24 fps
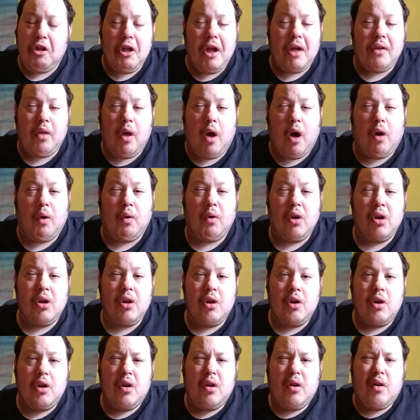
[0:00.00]
I know
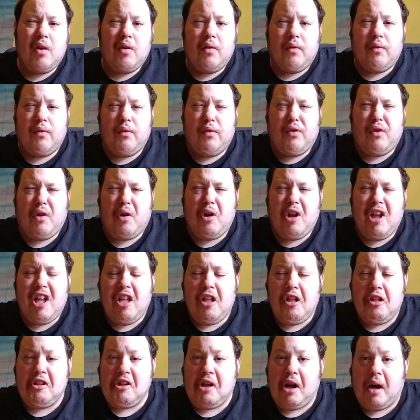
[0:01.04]
for
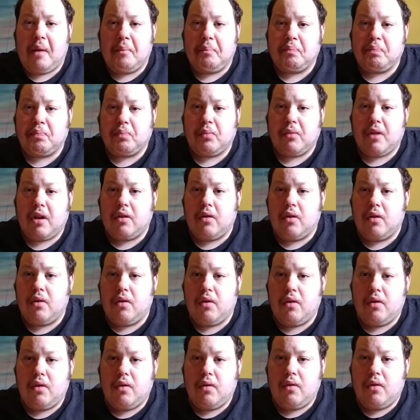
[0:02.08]
his
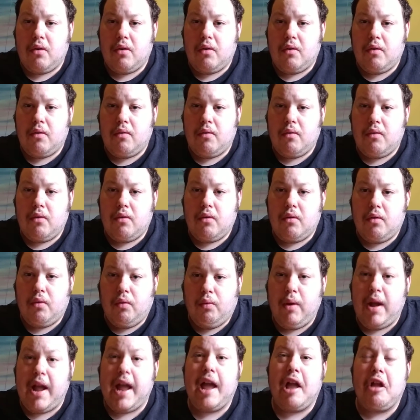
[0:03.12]

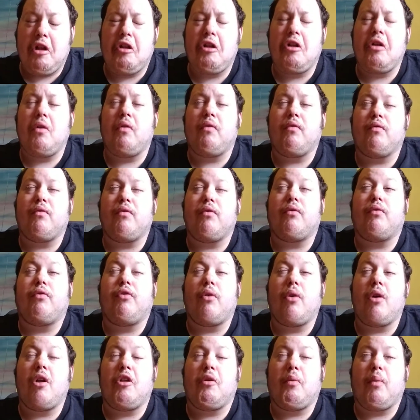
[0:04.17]

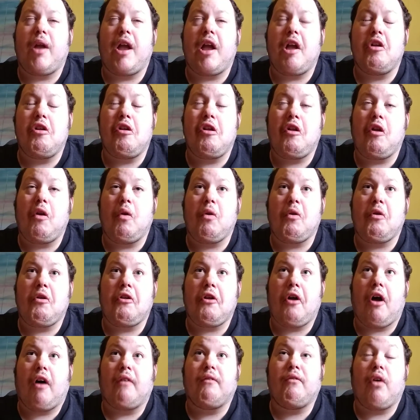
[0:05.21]
reissues
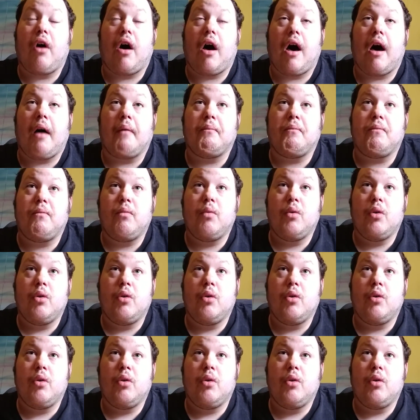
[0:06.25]
of